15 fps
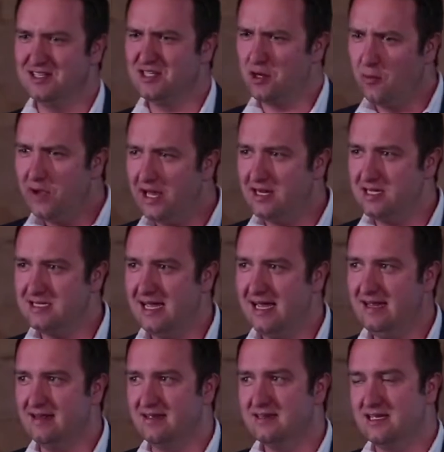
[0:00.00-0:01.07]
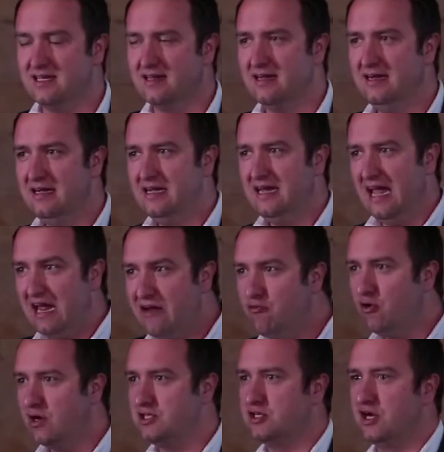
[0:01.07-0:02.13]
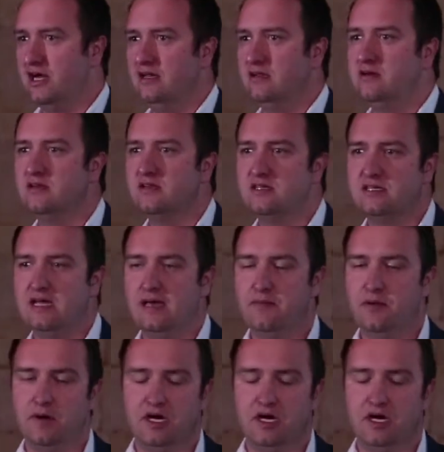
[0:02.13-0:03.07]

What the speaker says: So we understand this, and everyone's going through the same